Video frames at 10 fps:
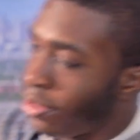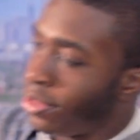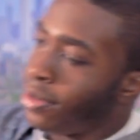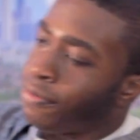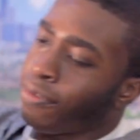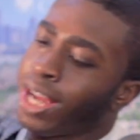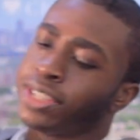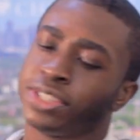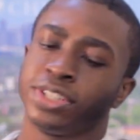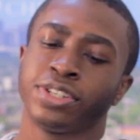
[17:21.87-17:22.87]
the
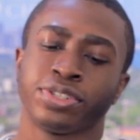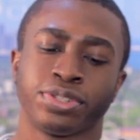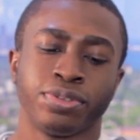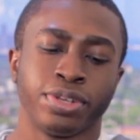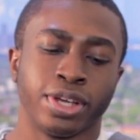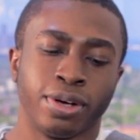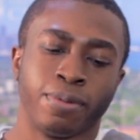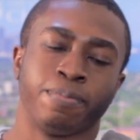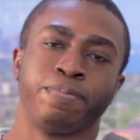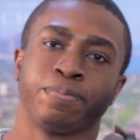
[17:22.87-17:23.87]
Francier Studio
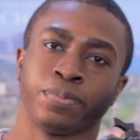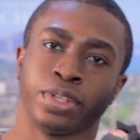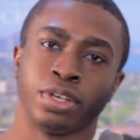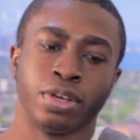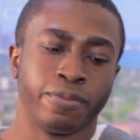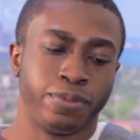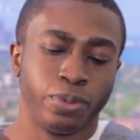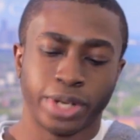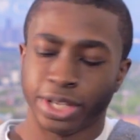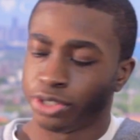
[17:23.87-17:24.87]

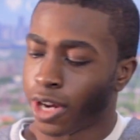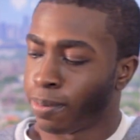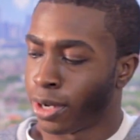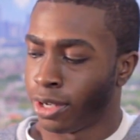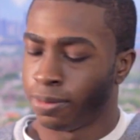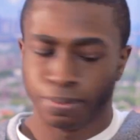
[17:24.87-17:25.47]
fluid head tripod.